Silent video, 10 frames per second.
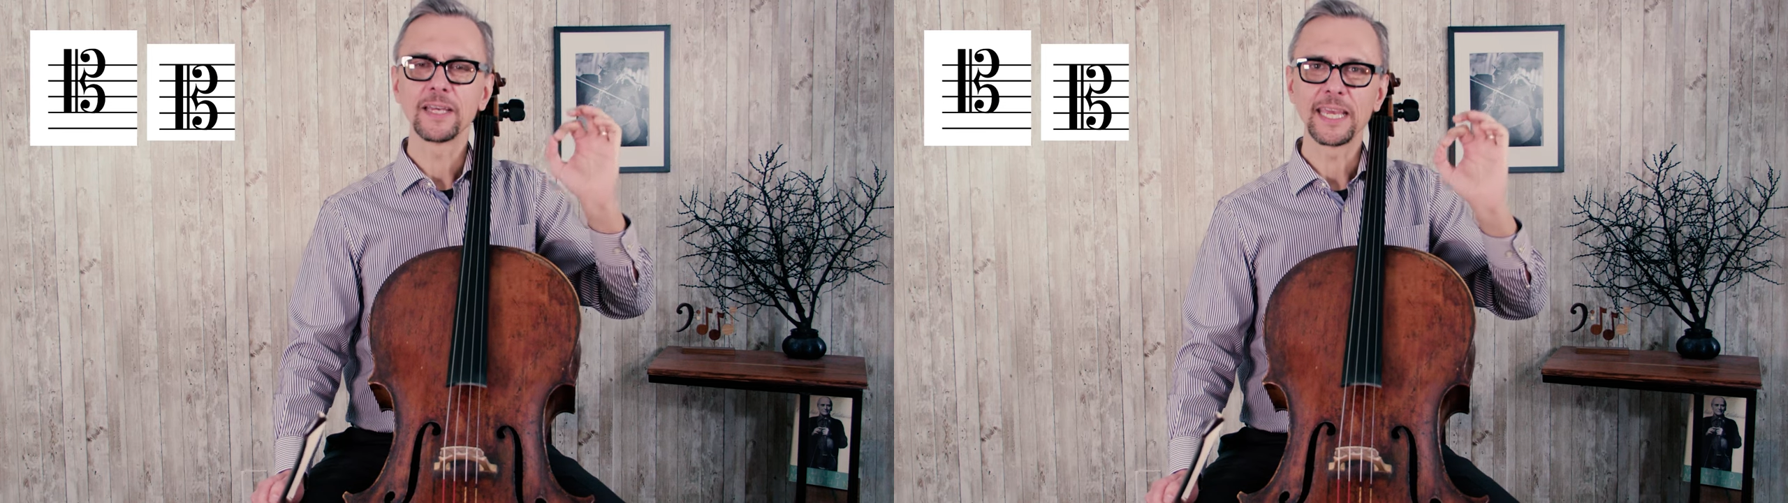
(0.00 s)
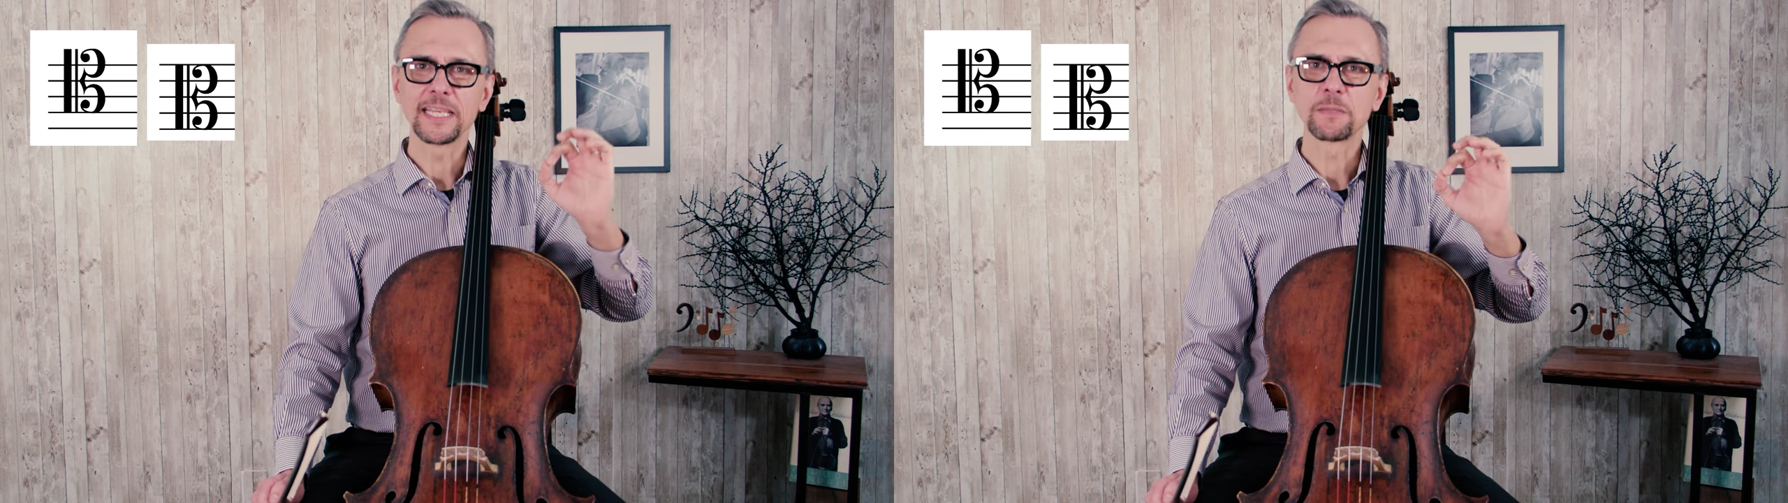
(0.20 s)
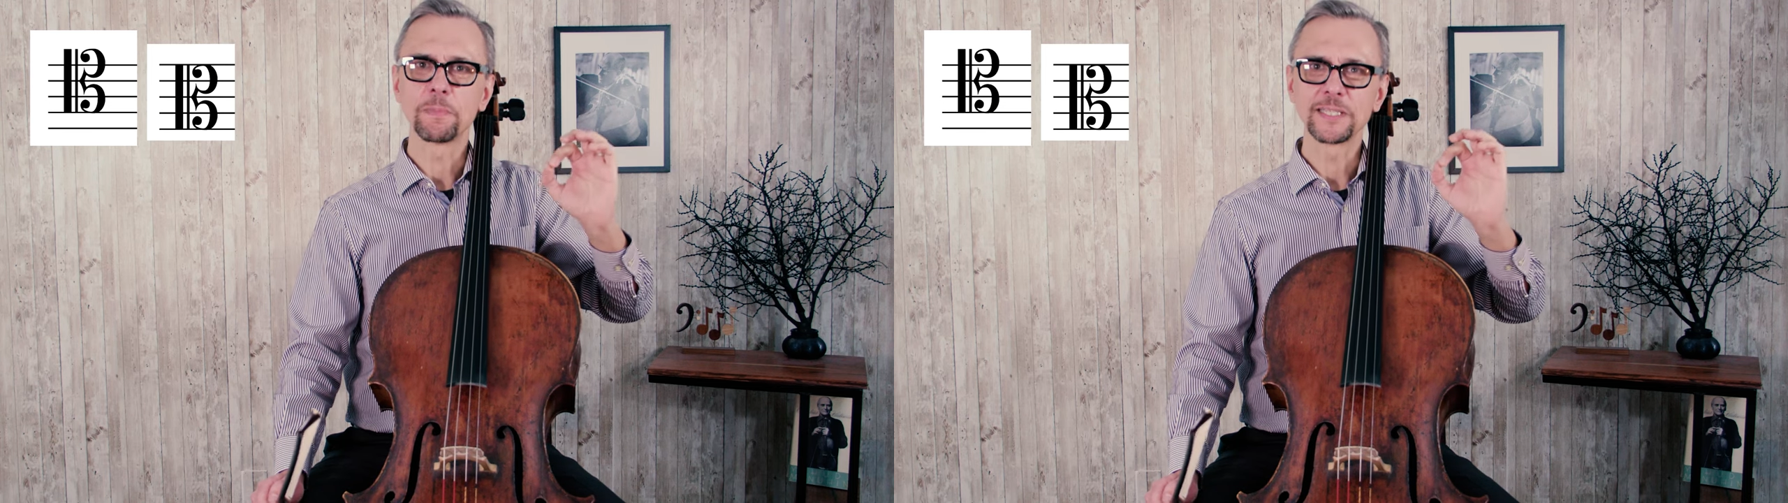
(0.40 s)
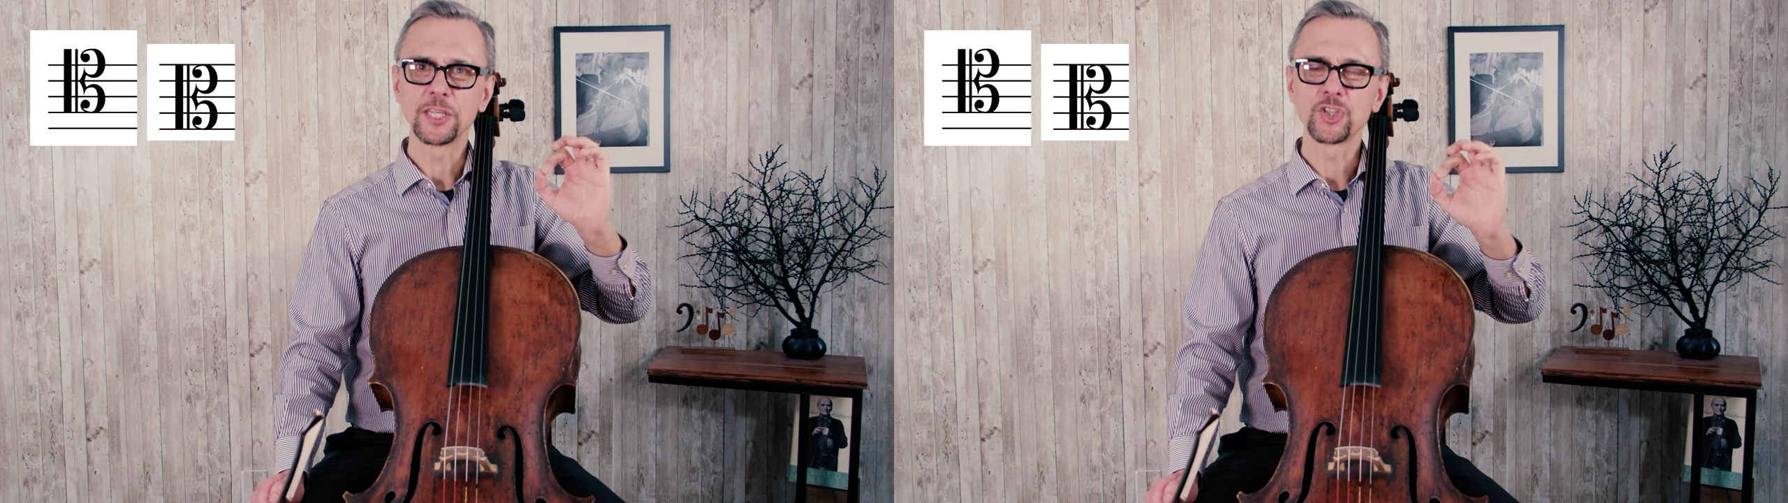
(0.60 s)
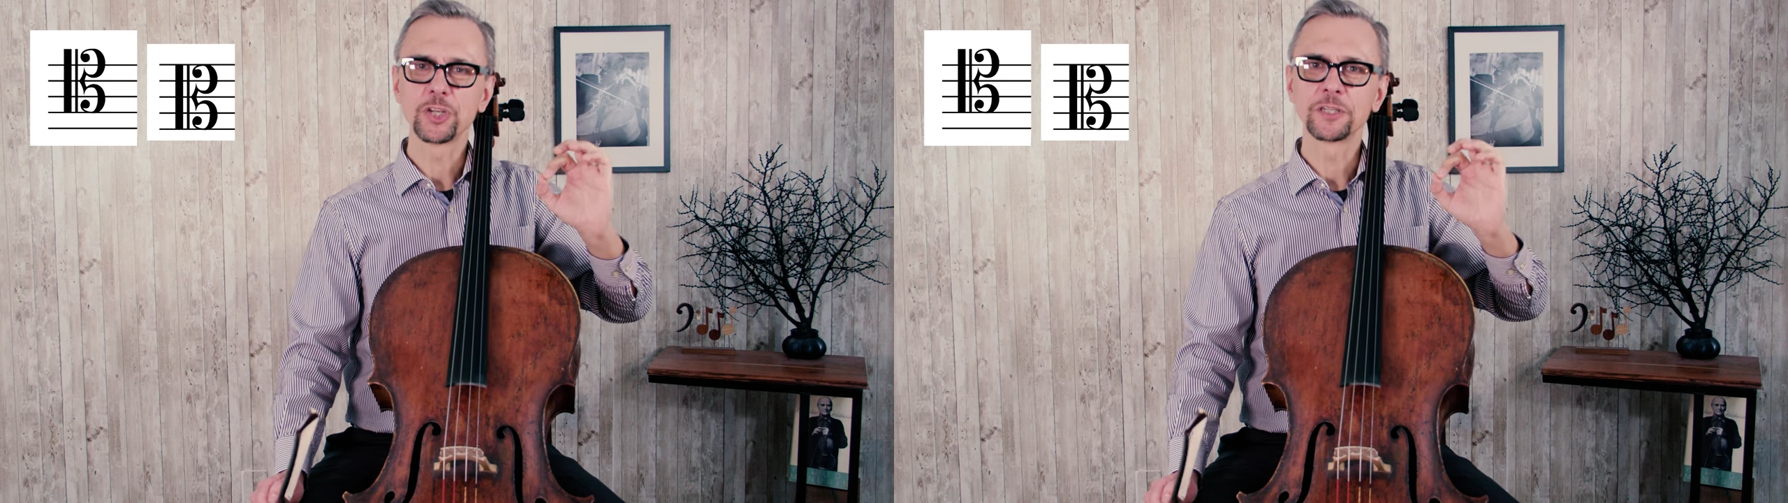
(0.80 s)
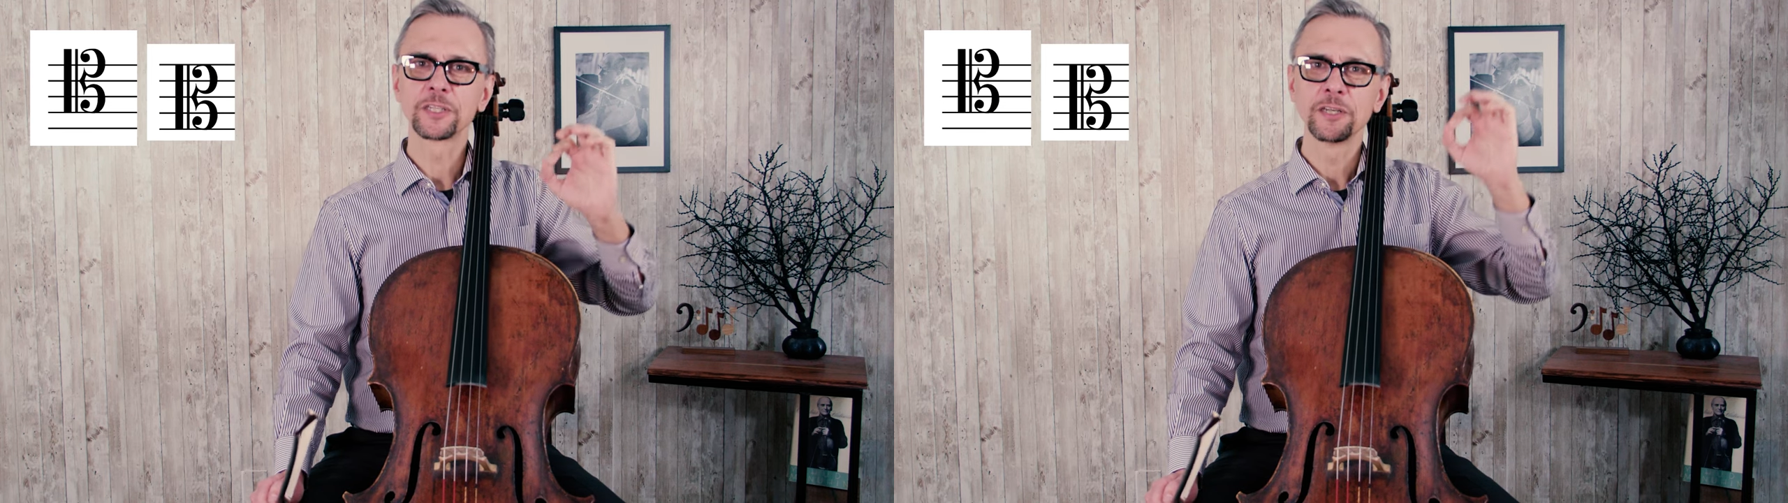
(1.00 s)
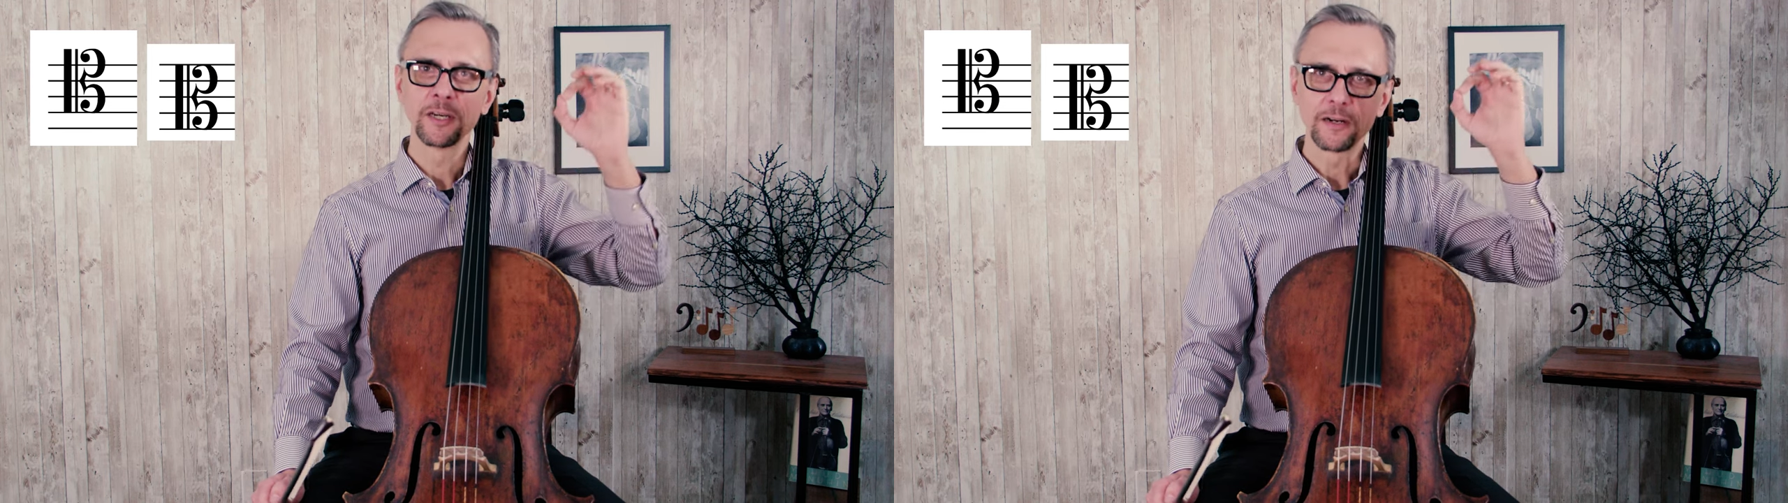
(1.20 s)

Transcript: is positioned